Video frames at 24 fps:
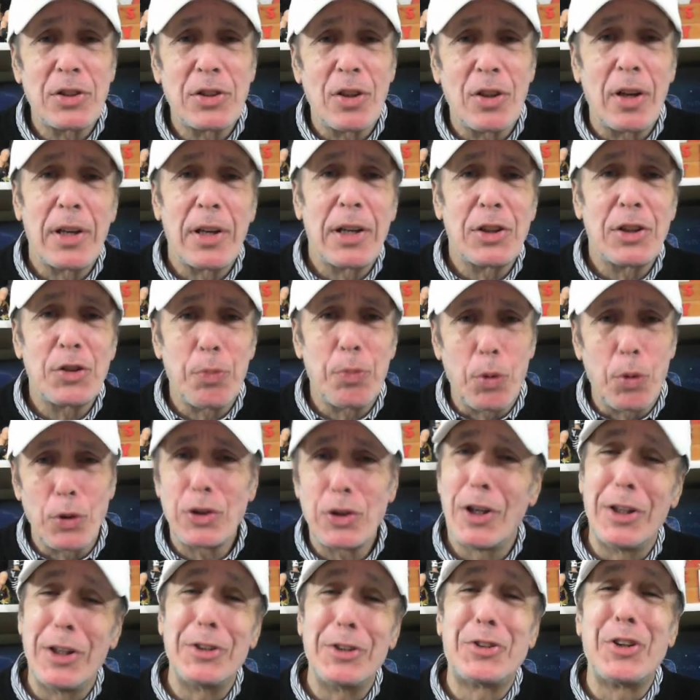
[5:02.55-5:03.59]
on a sports
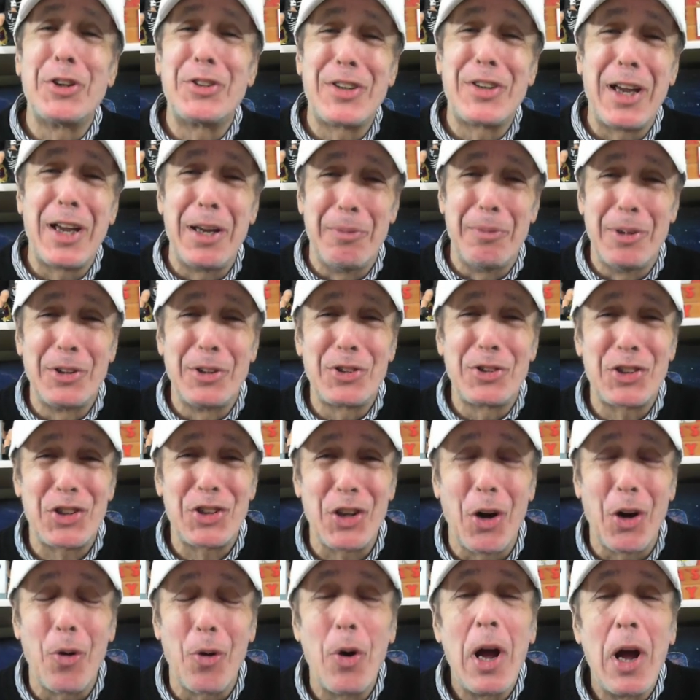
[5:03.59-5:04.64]
entertainment
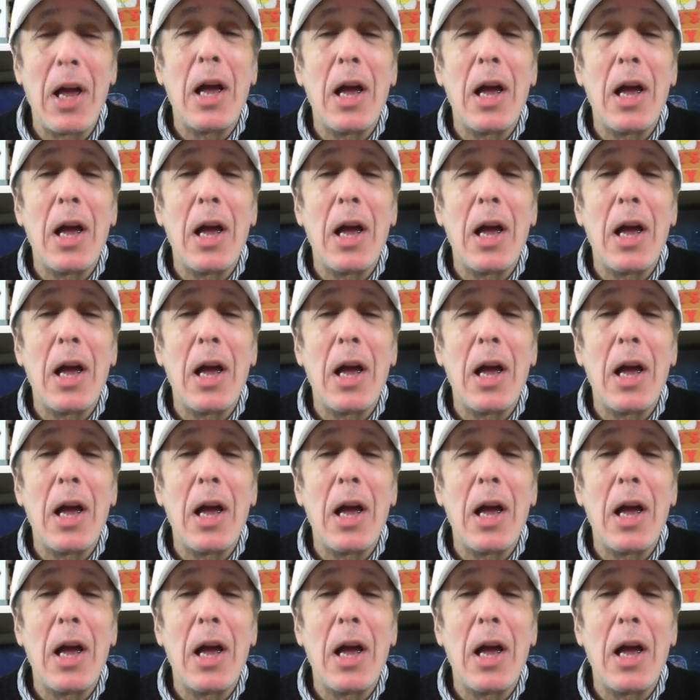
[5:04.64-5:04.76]
show.